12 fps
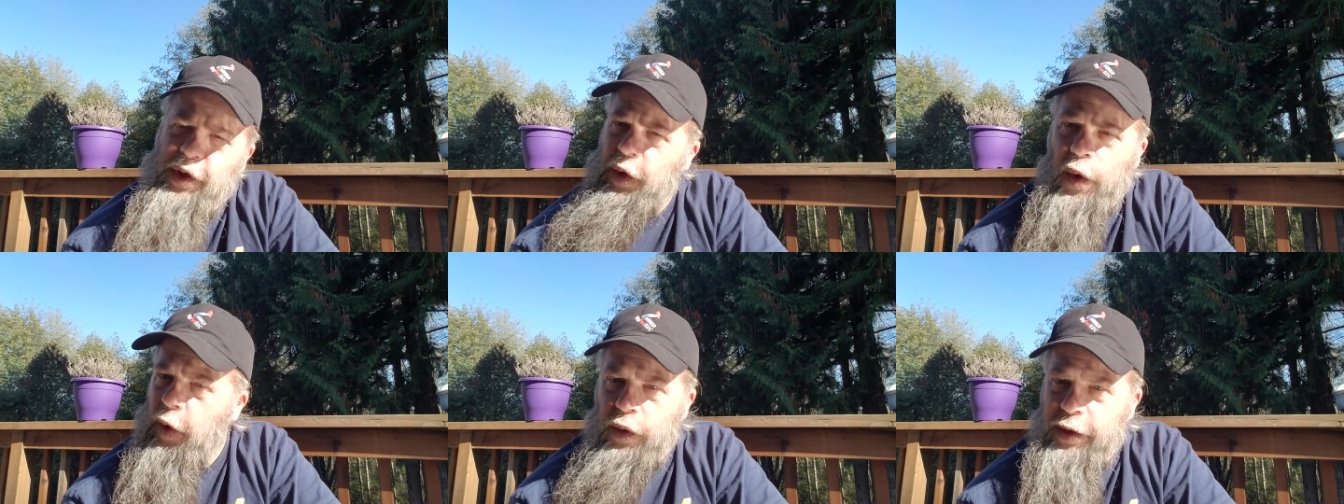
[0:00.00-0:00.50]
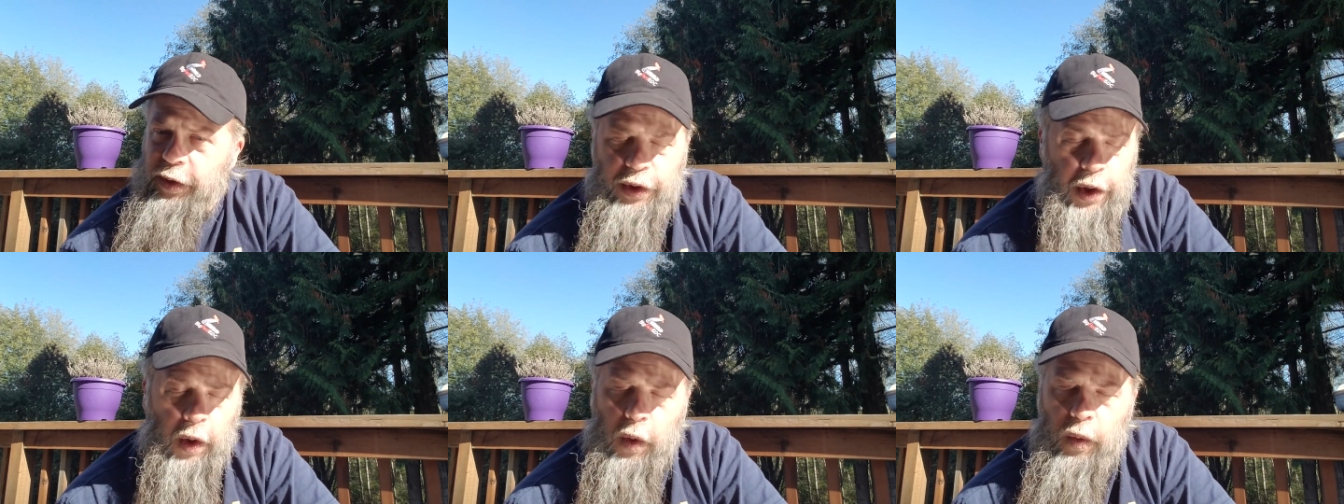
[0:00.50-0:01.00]
Gold,
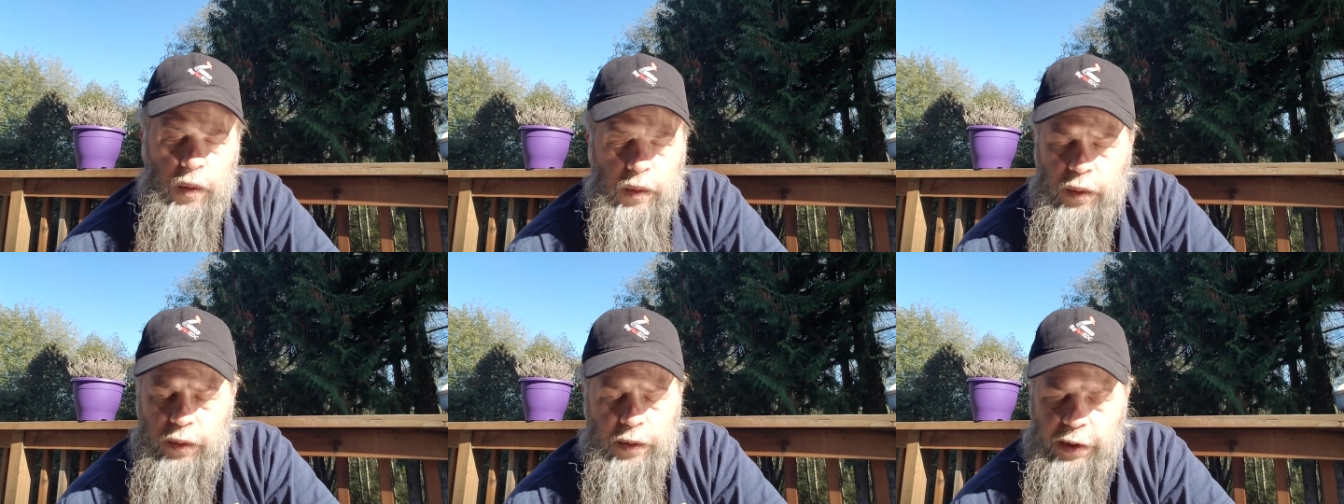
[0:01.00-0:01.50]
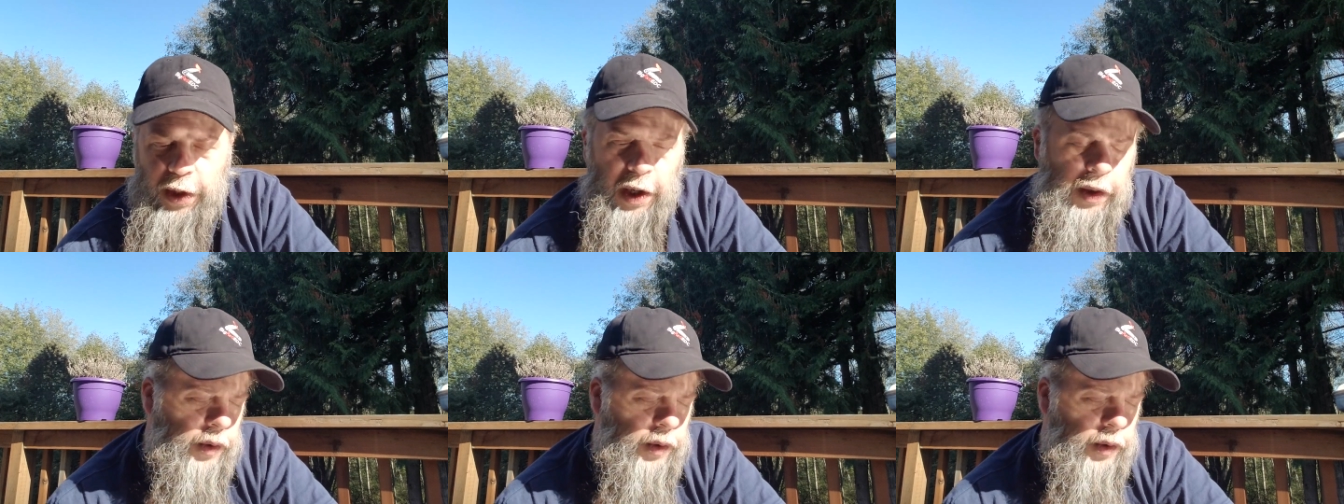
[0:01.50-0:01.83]
no. Not